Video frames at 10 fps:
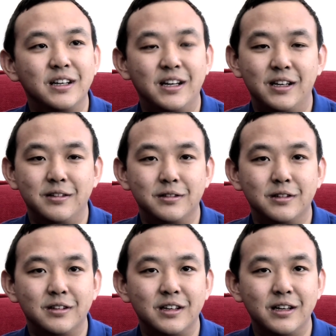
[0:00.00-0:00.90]
I don't
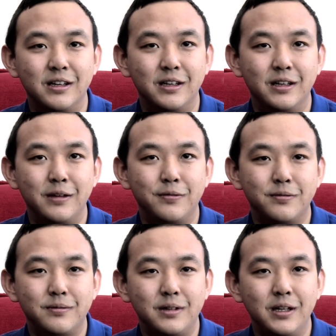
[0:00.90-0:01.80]
know.
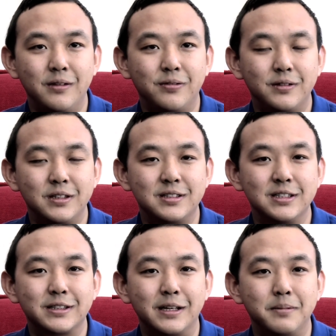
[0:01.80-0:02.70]
If it's
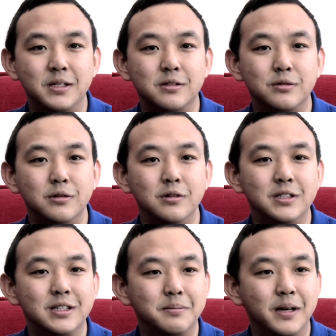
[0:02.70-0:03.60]
described as a rule
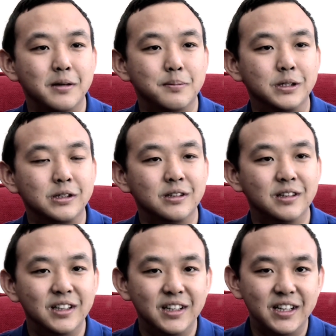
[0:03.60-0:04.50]
written by a book,
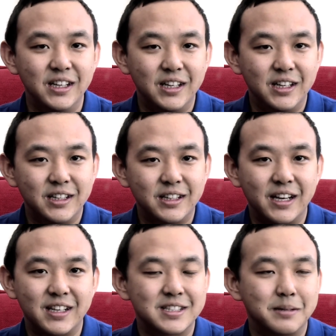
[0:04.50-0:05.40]
then I
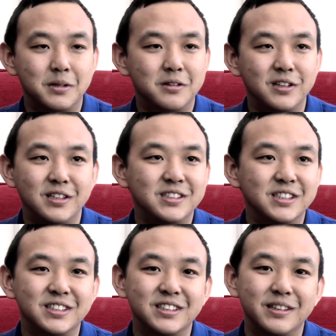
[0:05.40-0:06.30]
guess I'm not
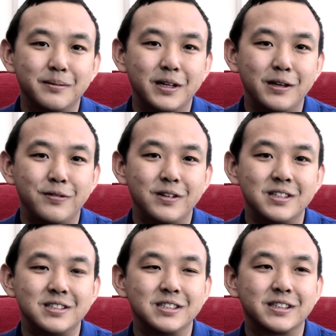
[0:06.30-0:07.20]
religious. But if
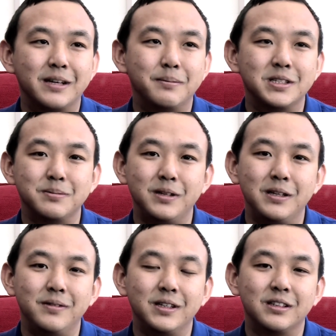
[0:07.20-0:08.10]
it's described as
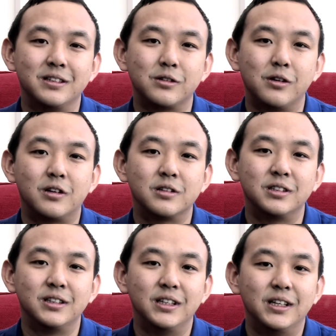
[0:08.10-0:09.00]
believing in God,
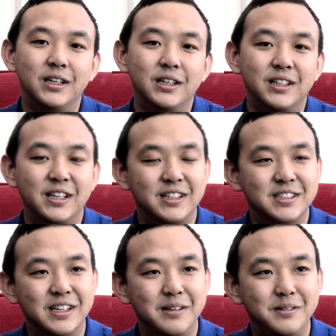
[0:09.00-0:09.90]
then I
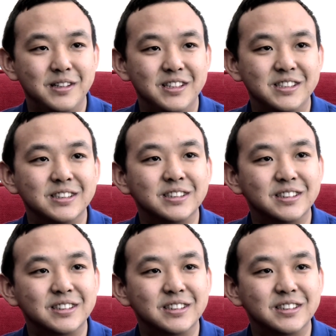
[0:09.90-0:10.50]
guess I am religious.